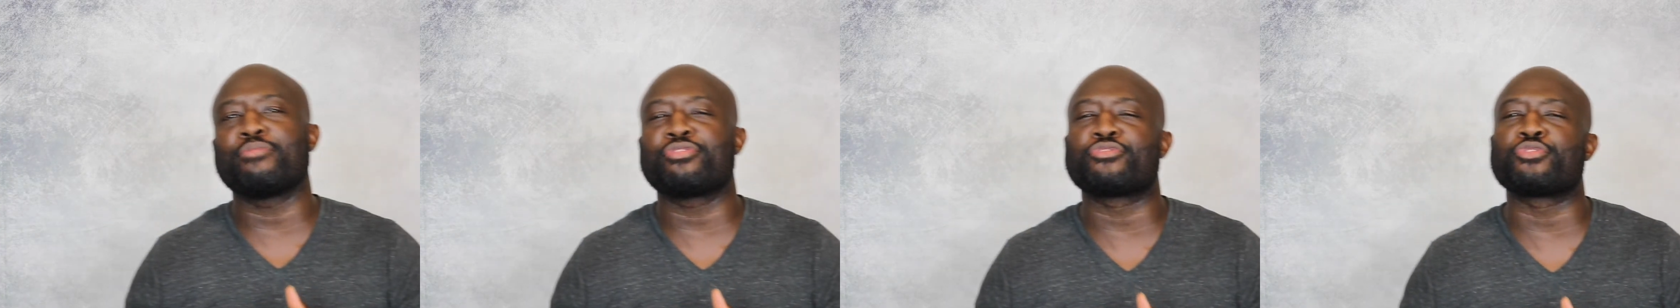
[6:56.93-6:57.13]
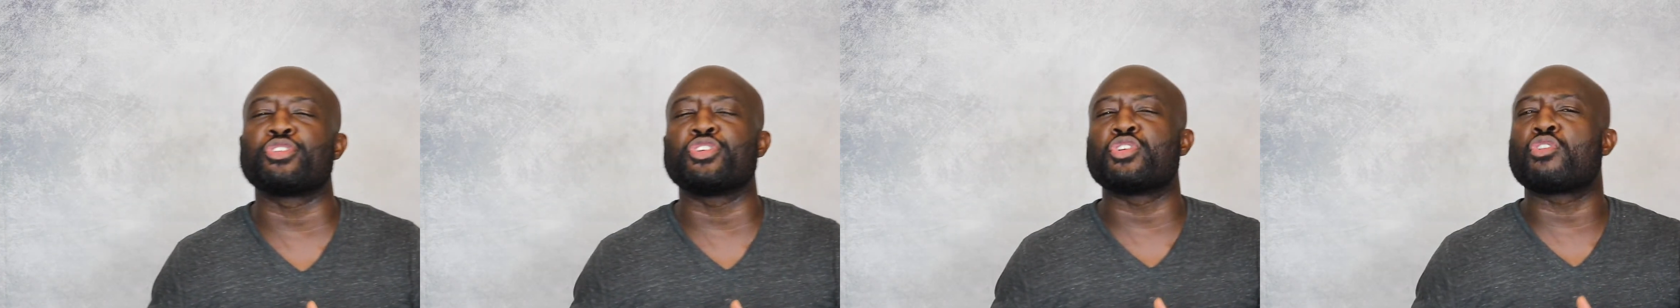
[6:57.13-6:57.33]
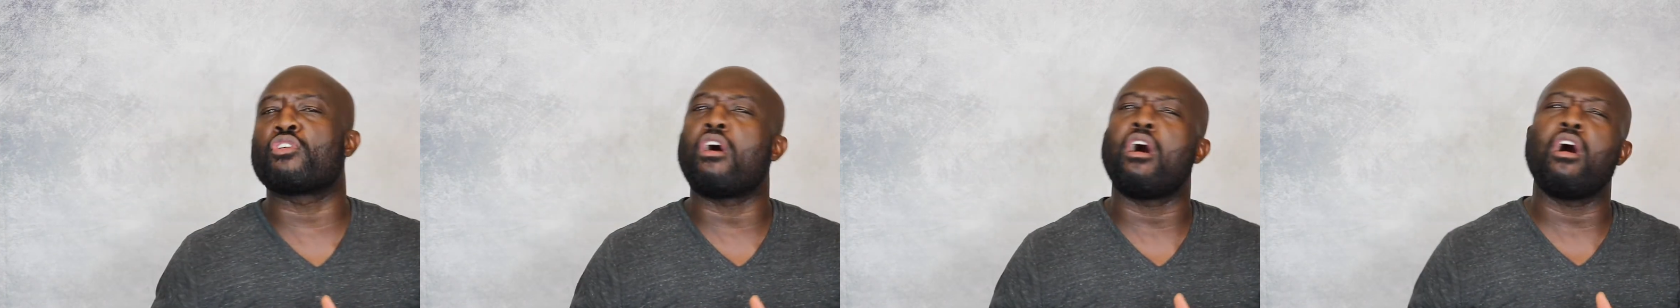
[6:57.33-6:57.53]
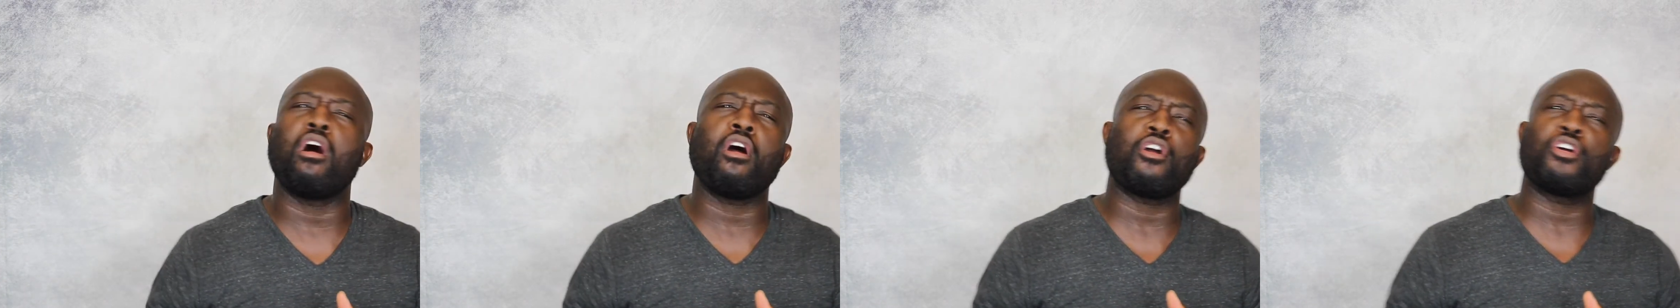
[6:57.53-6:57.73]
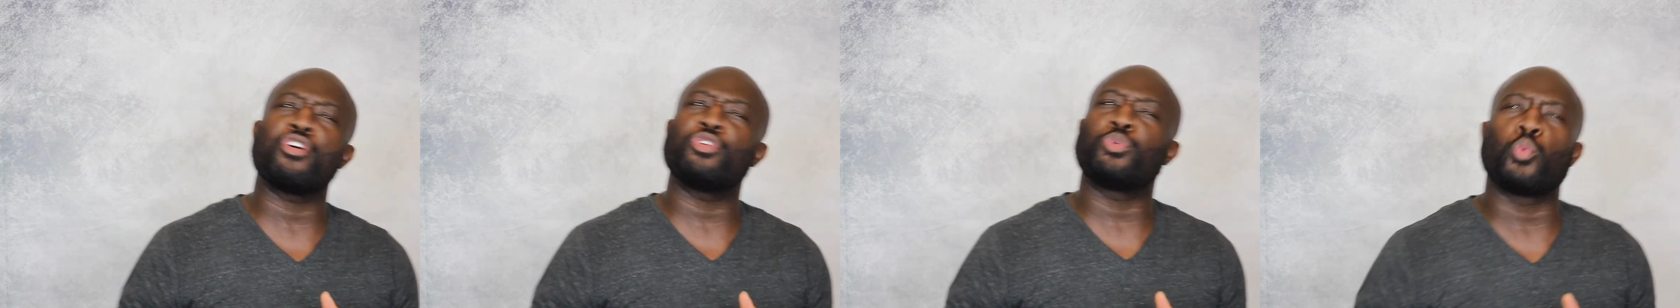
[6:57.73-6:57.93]
through your
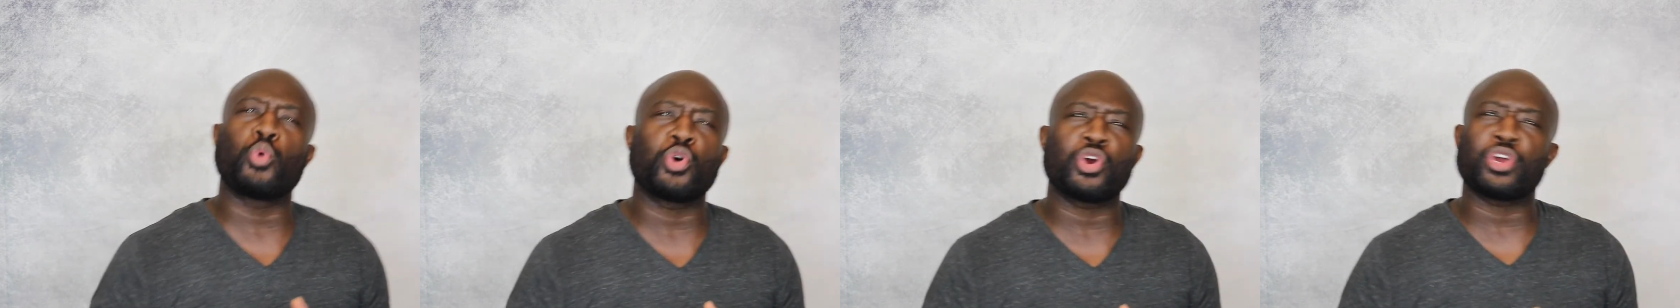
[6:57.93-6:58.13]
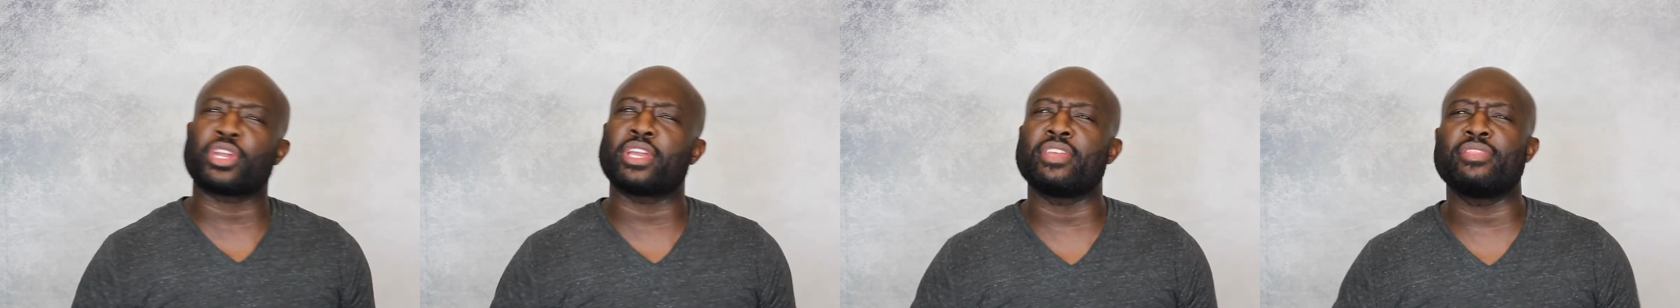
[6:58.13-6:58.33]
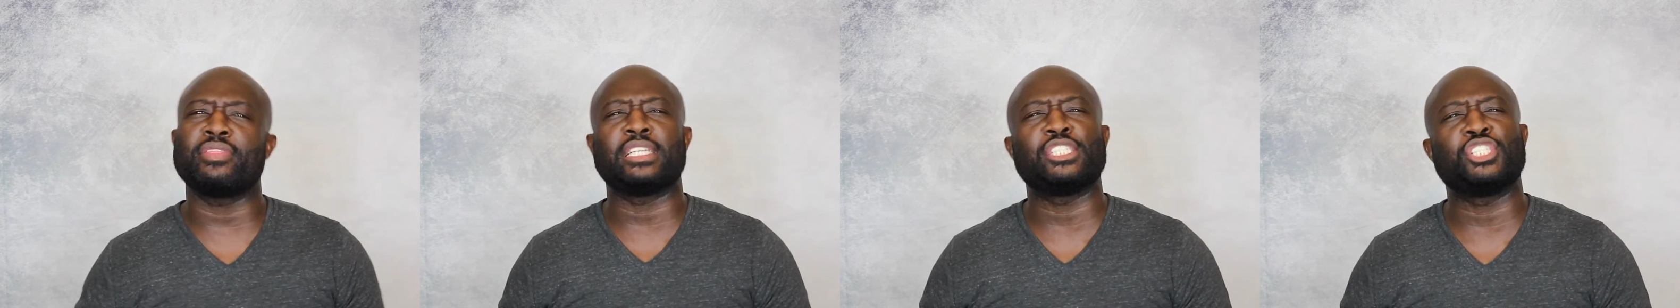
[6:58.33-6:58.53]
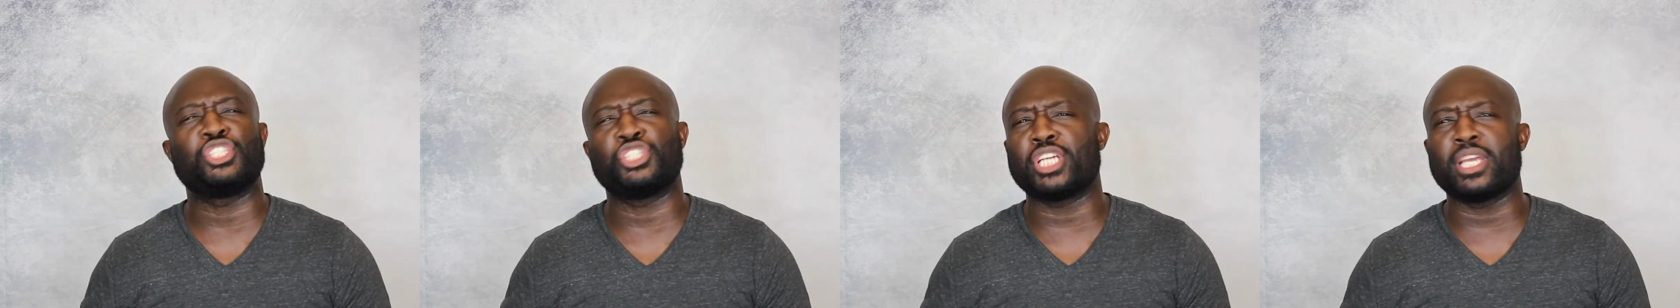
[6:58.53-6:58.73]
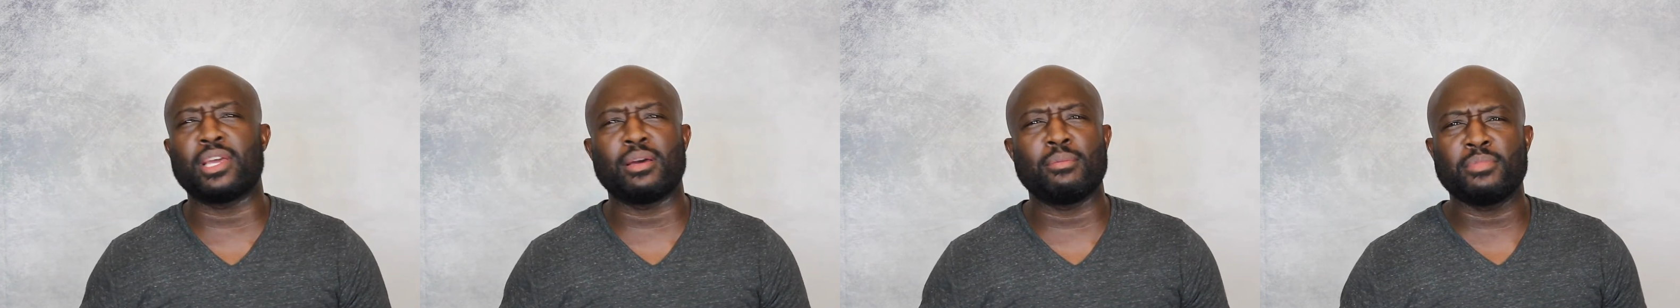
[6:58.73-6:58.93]
hard work in the
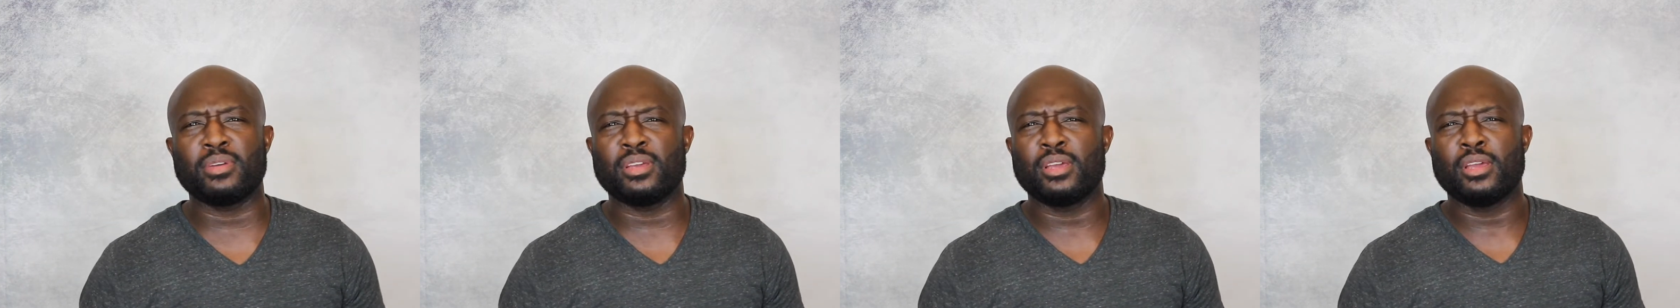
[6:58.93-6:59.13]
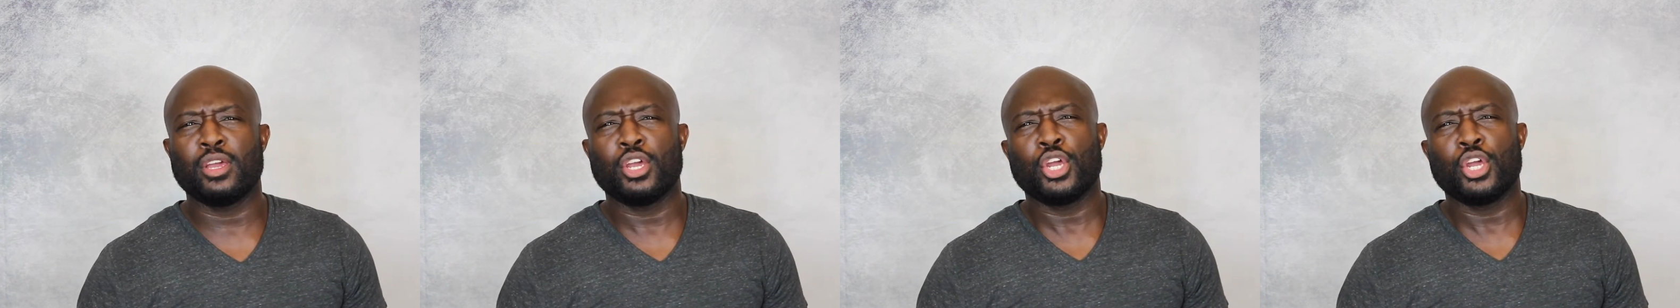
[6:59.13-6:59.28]
gym,